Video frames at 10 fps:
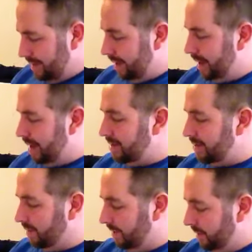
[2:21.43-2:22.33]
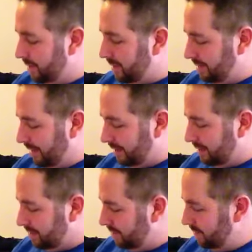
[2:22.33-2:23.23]
"And you look
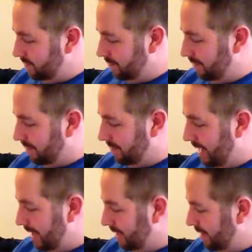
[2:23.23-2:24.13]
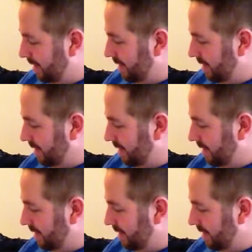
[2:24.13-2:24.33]
lucky, too," said the man.